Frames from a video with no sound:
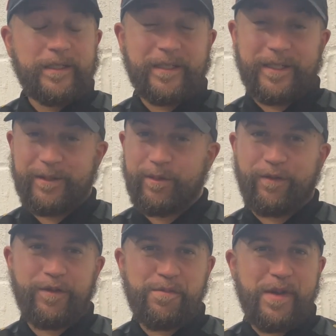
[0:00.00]
a
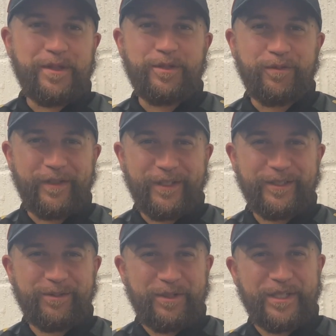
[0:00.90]
few mental
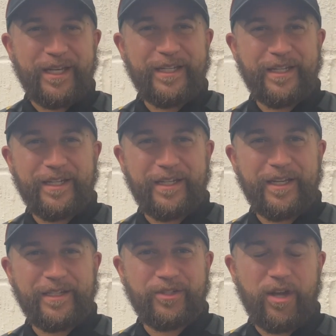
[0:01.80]
things, shall we say,
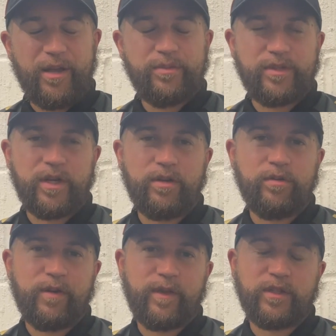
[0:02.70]
at times.
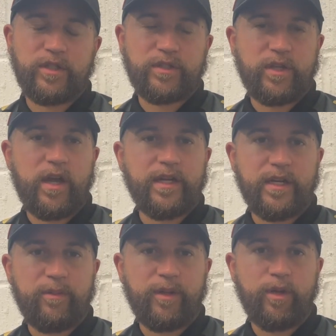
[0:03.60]
So I think it's just
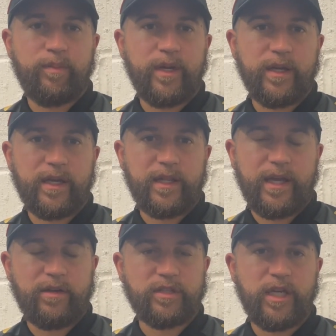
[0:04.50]
tidying up a little bit, get the
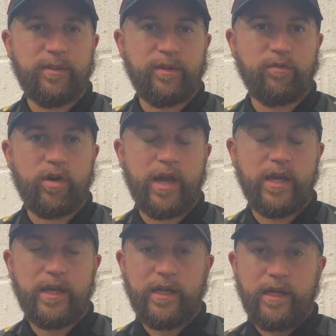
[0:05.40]
housekeeping right.
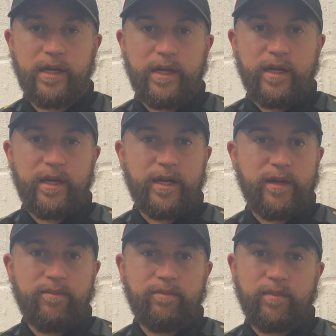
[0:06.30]

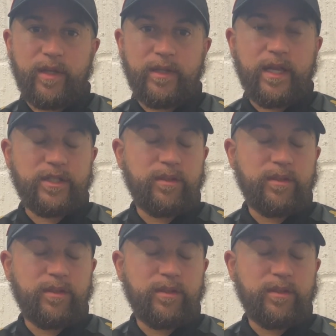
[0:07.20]
And yeah, it's an